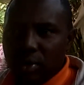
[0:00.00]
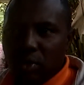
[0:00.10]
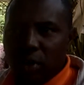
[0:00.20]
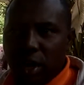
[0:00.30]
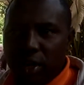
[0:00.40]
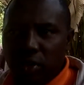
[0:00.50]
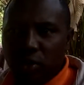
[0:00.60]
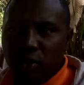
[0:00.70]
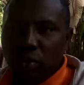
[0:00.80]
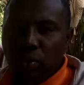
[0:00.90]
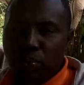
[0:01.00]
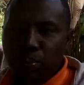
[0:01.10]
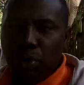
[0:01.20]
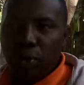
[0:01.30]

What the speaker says: you can be